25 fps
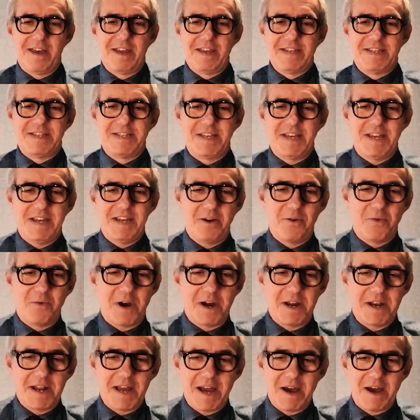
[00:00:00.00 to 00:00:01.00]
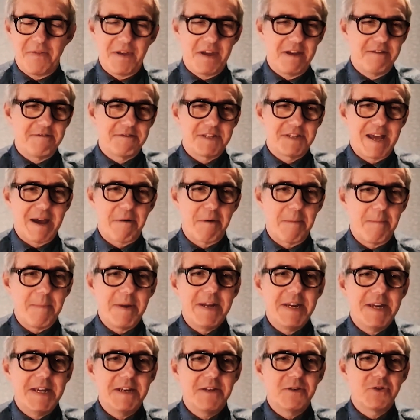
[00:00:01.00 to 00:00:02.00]
see quite how there's now a
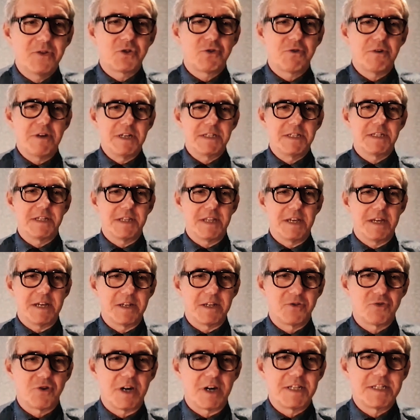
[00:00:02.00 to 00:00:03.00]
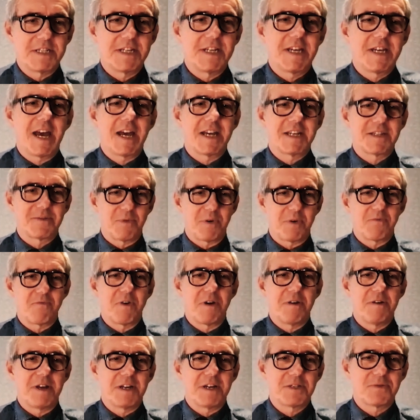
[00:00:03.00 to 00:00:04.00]
mini industry, isn't there, trying to guess what
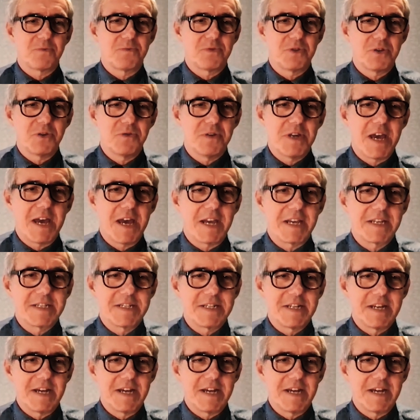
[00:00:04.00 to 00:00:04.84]
Rolex will do next.